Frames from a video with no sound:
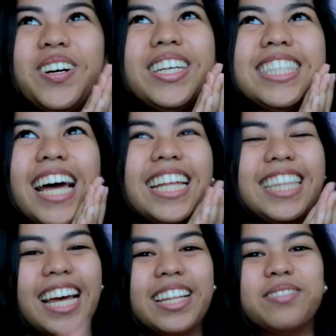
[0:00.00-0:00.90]
so
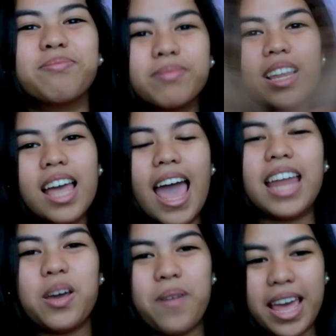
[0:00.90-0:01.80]
excited.
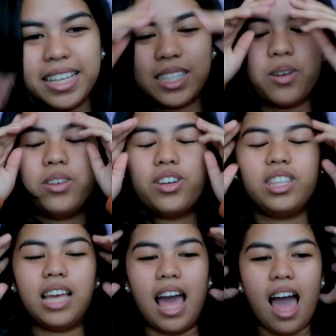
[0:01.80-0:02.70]
Anyway, so
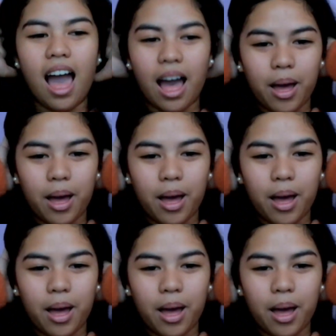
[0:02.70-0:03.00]
yun nga,